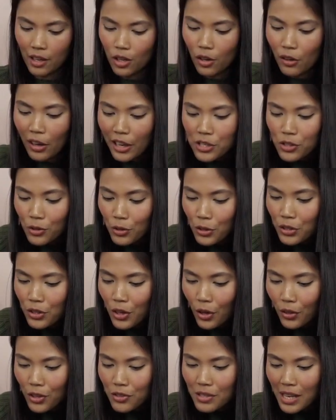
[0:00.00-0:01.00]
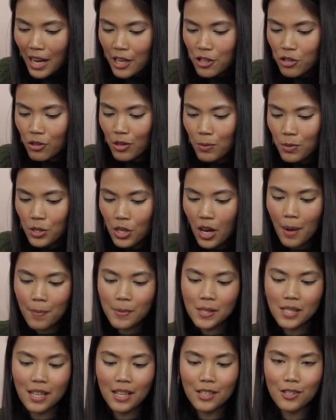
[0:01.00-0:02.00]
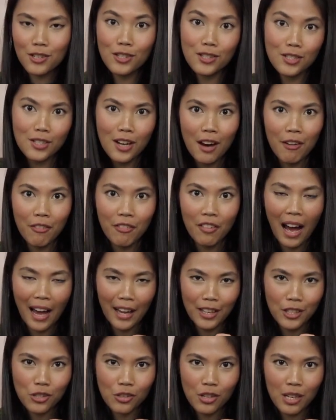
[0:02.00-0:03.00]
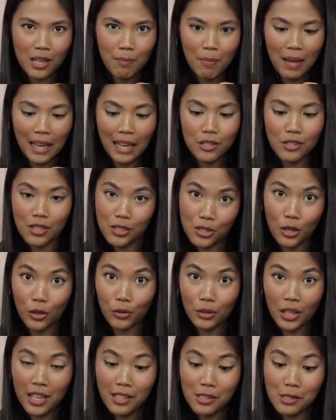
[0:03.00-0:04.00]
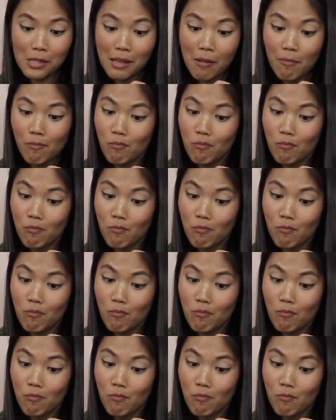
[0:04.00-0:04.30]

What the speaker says: Okay, so you know those ice cream shops that stuff ice cream into donuts?